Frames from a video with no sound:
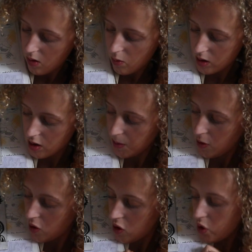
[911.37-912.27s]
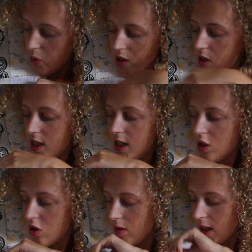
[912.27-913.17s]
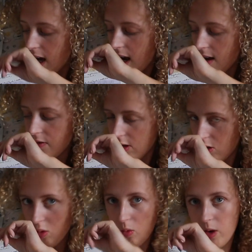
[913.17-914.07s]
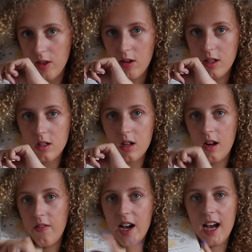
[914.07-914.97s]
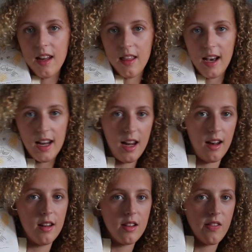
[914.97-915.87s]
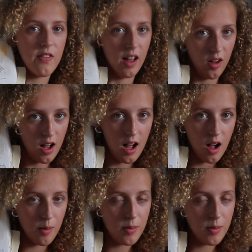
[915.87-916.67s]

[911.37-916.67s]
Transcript: which I'm not sure whether I did during A-level or whether I just kind of added that in to fill up